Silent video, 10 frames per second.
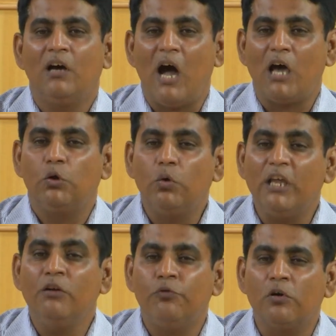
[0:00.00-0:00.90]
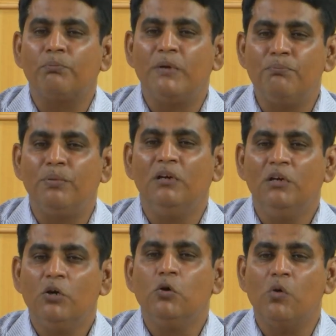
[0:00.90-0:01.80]
are looking for people
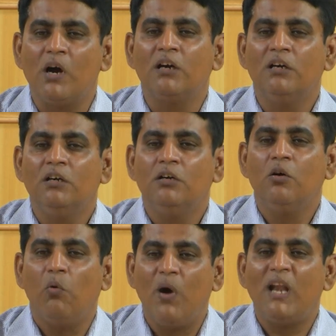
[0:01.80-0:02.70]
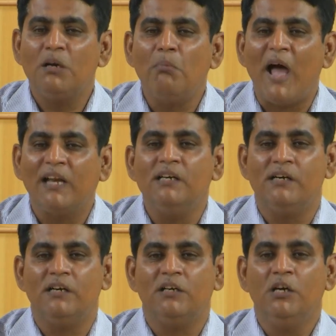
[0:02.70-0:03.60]
who are well
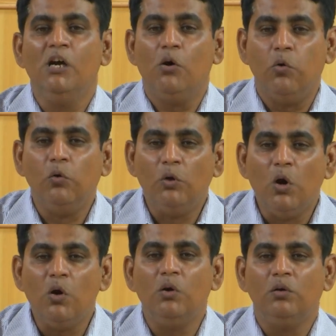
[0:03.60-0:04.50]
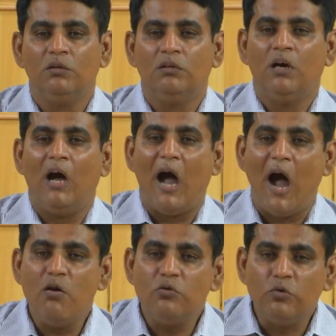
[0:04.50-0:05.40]
mannered, who know
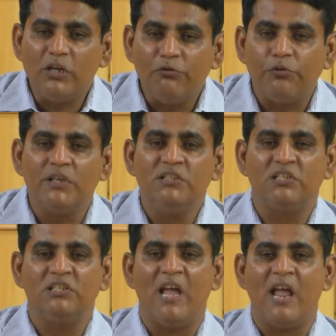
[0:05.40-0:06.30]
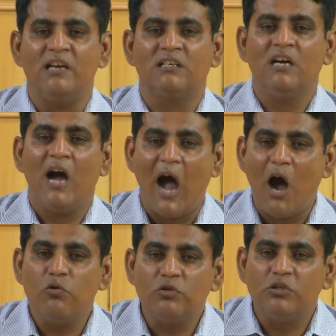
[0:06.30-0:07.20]
how to differentiate,
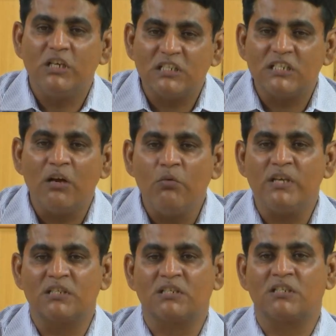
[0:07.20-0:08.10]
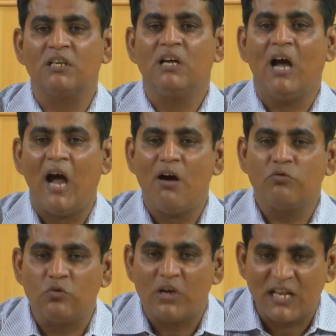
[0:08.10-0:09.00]
how to distinguish, how
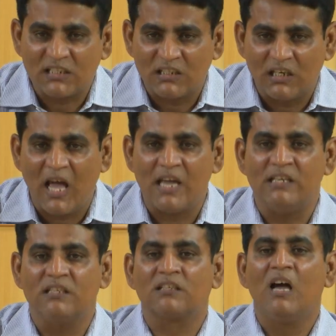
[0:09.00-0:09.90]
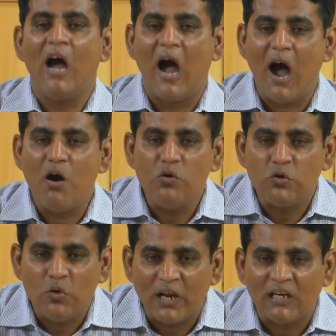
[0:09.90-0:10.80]
to rationalize, how
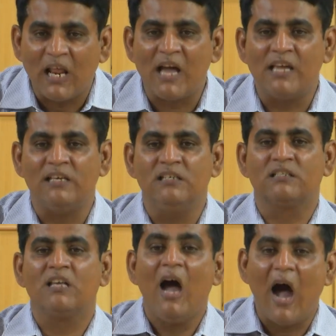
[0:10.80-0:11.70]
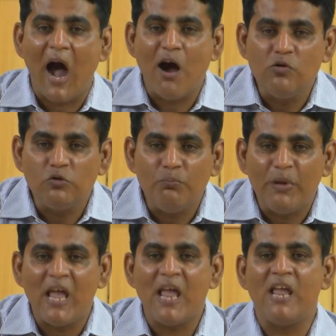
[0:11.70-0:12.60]
to analyze, how to
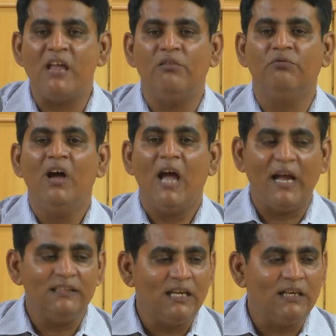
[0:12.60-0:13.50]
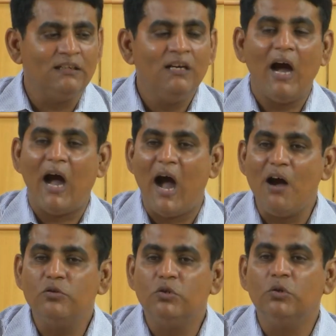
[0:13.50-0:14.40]
behave, and then
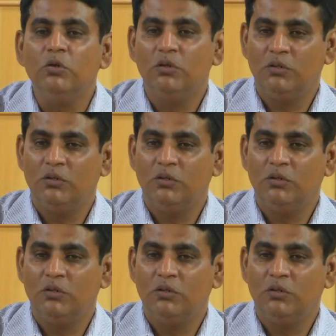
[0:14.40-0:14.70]
how to